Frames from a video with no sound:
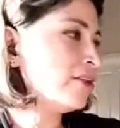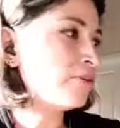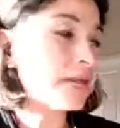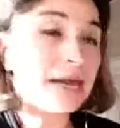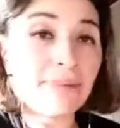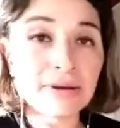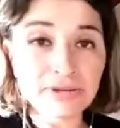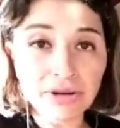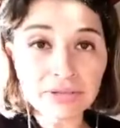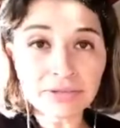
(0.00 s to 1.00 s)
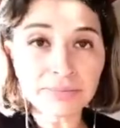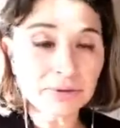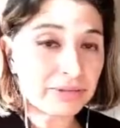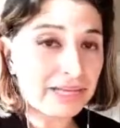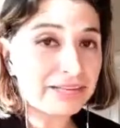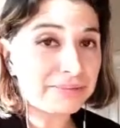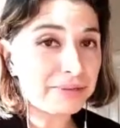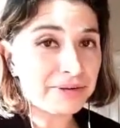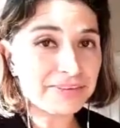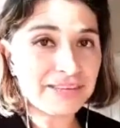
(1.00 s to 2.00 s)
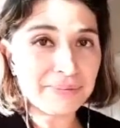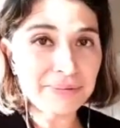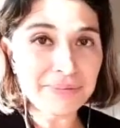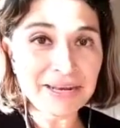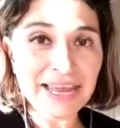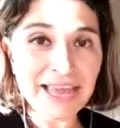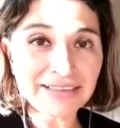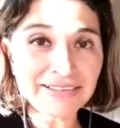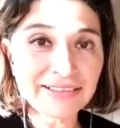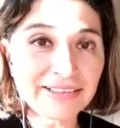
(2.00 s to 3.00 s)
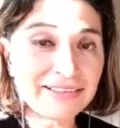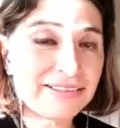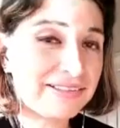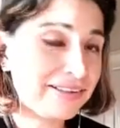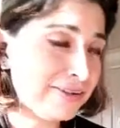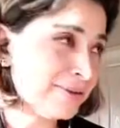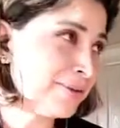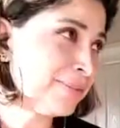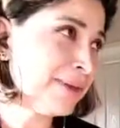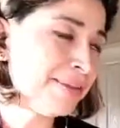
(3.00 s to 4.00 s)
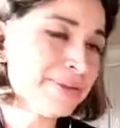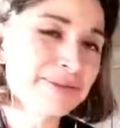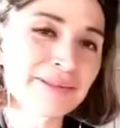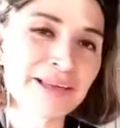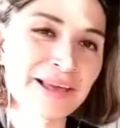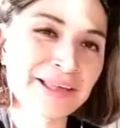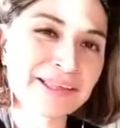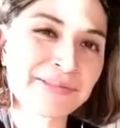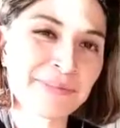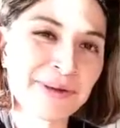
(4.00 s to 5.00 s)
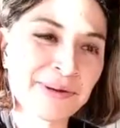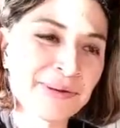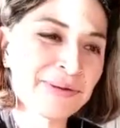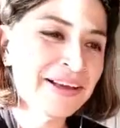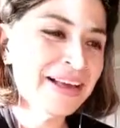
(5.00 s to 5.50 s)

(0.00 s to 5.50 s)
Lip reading: You can have a rug to protect, because it can be many accidents. You know, babies spew,